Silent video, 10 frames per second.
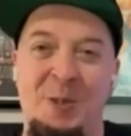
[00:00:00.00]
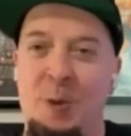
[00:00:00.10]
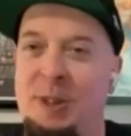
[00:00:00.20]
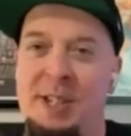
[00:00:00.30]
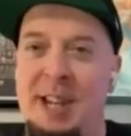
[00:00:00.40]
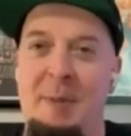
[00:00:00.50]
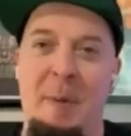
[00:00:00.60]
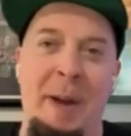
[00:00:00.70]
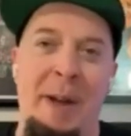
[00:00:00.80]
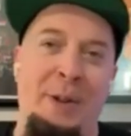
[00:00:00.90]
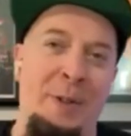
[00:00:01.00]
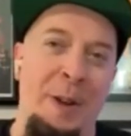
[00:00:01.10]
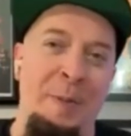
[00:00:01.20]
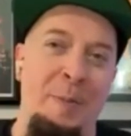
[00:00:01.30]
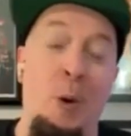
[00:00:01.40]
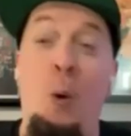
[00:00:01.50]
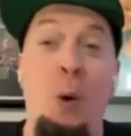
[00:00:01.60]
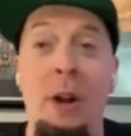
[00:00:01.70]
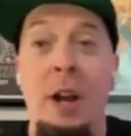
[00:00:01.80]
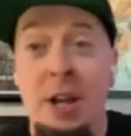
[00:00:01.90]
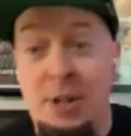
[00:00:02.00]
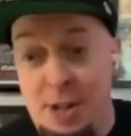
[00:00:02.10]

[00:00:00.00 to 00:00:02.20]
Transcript: with the same amount of cream, or